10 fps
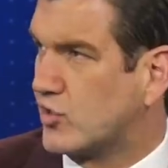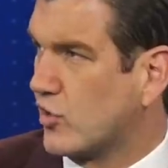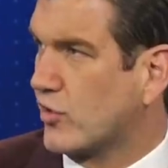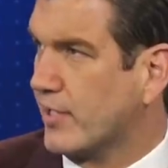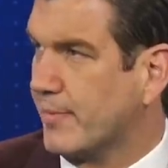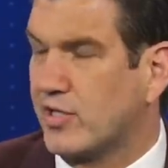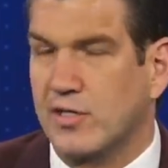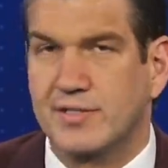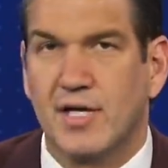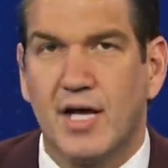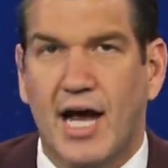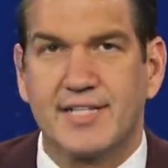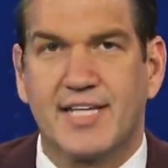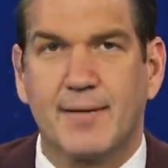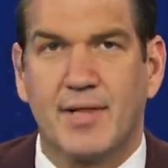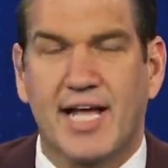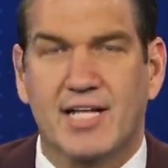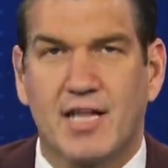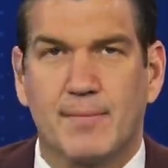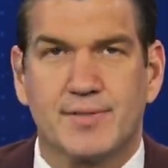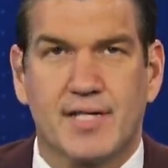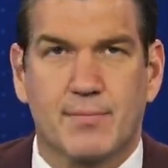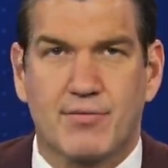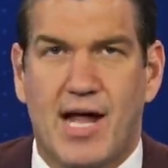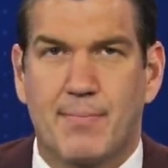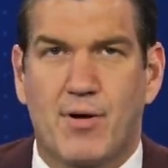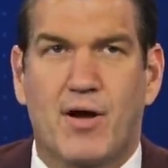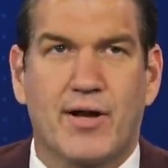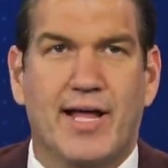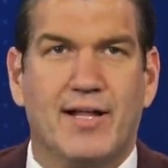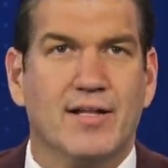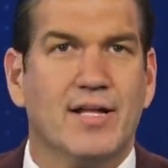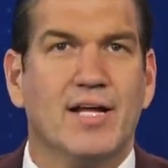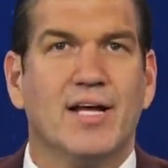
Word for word: journey because a team like Clemson and Brad Brownell